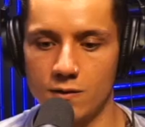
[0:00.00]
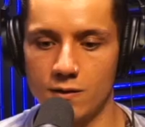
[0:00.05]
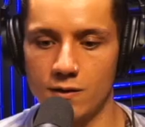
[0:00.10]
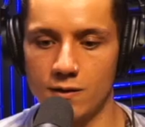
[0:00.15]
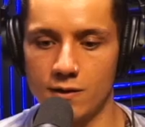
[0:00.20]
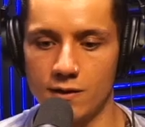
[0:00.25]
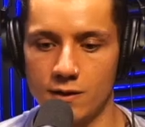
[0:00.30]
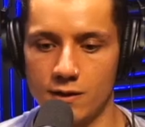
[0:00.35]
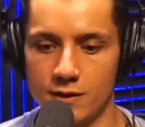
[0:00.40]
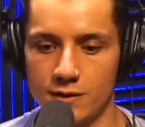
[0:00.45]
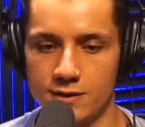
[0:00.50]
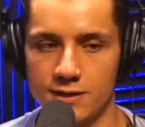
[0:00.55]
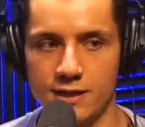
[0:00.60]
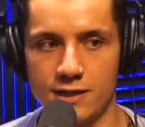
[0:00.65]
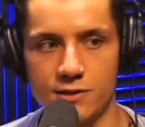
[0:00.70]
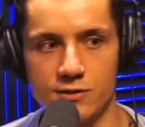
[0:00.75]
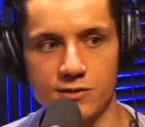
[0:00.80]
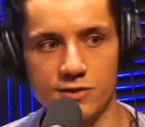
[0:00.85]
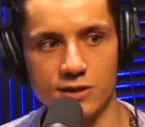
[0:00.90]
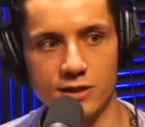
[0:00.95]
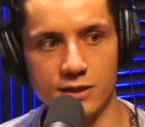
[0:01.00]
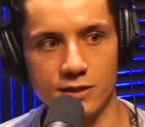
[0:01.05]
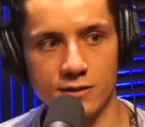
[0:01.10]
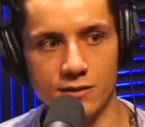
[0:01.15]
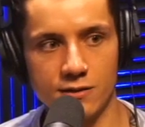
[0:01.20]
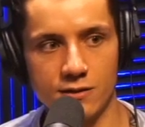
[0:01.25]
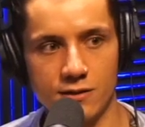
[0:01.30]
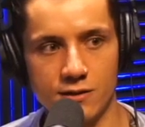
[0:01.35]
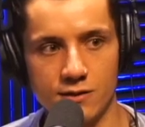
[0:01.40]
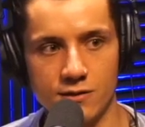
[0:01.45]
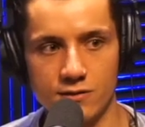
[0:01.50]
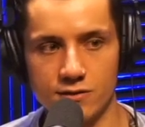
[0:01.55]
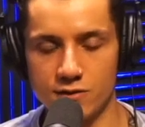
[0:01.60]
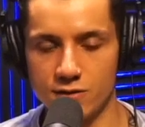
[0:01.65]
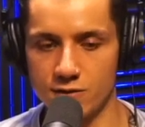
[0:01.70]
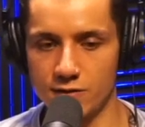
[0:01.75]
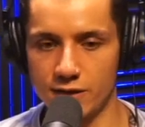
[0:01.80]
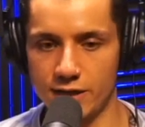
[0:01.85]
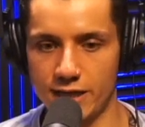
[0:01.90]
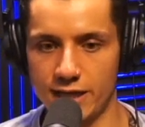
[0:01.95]
THC
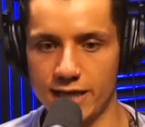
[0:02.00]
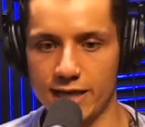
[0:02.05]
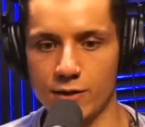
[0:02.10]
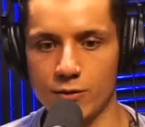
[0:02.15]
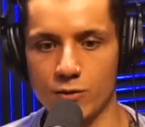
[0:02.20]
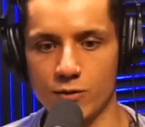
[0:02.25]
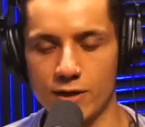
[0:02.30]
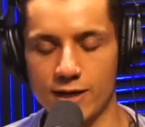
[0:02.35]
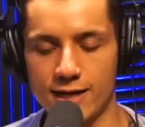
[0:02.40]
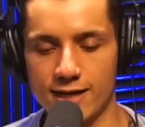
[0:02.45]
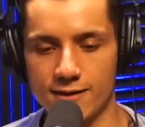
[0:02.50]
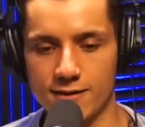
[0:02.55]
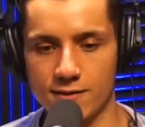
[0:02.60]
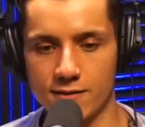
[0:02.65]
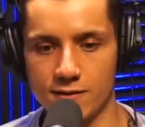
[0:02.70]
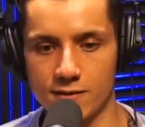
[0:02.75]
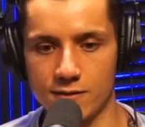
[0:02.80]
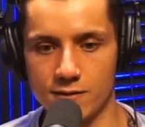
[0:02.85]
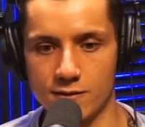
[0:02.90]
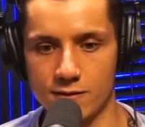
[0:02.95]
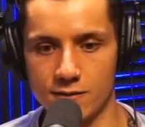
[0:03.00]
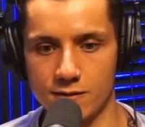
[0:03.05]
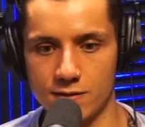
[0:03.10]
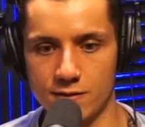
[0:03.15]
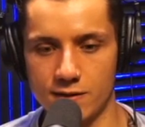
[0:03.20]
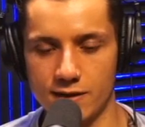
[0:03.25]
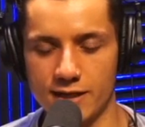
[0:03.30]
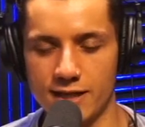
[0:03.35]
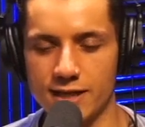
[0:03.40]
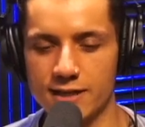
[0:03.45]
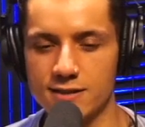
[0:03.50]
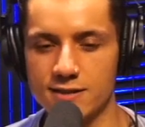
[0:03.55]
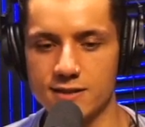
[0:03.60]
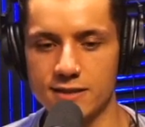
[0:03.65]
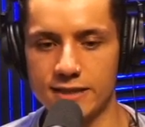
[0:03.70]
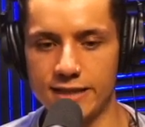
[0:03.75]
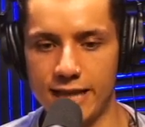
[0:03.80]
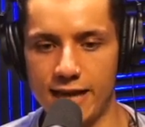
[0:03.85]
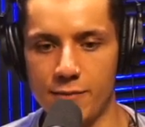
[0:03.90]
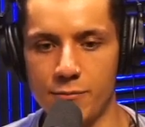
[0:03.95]
to like counteract I guess
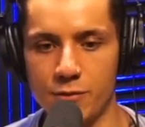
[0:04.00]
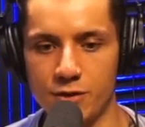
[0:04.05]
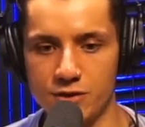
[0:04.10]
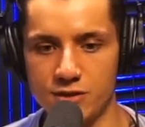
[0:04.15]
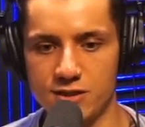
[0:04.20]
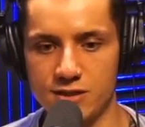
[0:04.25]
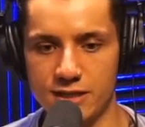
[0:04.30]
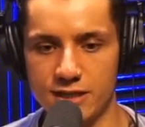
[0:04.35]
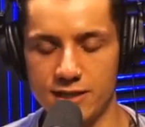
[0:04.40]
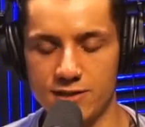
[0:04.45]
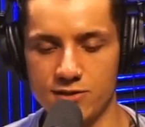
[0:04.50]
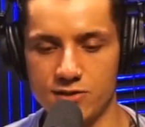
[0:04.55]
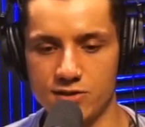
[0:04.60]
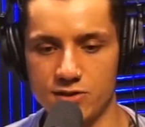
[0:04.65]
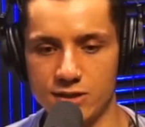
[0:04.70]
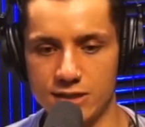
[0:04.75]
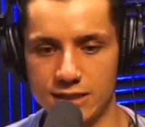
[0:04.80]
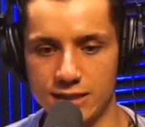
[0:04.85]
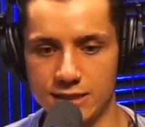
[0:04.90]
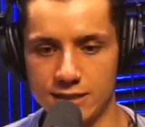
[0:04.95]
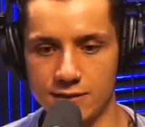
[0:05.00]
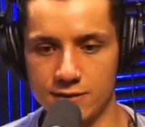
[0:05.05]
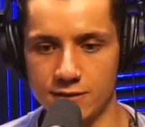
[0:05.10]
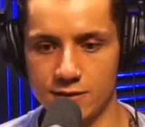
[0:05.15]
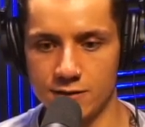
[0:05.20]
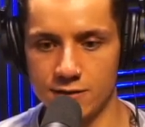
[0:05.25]
that much THC